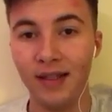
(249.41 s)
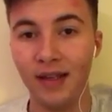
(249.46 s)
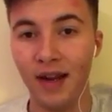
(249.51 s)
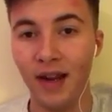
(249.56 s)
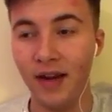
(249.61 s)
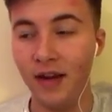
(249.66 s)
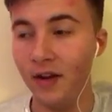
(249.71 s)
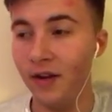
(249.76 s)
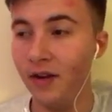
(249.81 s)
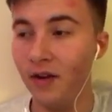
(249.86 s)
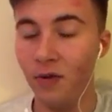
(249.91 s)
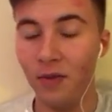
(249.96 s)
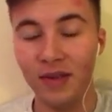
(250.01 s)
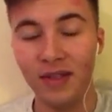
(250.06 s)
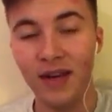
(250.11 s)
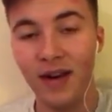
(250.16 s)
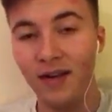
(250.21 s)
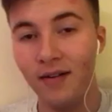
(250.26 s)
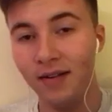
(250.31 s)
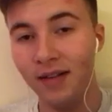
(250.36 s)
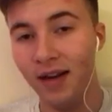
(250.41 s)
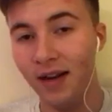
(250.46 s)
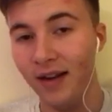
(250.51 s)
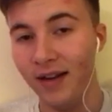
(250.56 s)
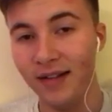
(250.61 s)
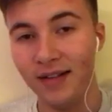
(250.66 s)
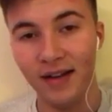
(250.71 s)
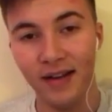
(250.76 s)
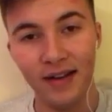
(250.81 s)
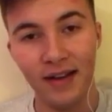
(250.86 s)
and you can almost guarantee that
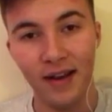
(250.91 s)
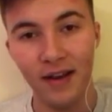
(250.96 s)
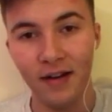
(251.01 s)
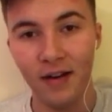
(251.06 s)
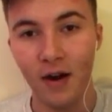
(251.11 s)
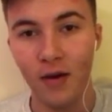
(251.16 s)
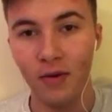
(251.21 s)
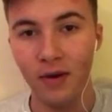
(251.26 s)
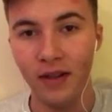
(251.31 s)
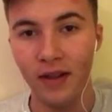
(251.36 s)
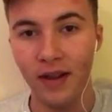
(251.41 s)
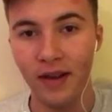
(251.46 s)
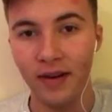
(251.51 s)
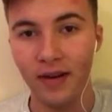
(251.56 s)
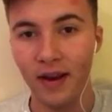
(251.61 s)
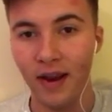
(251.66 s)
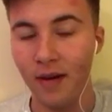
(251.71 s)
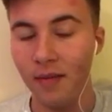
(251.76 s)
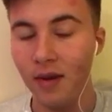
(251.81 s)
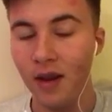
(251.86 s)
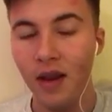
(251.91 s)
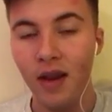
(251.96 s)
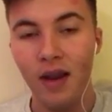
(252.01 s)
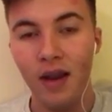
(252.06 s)
he's going to get a goal in that game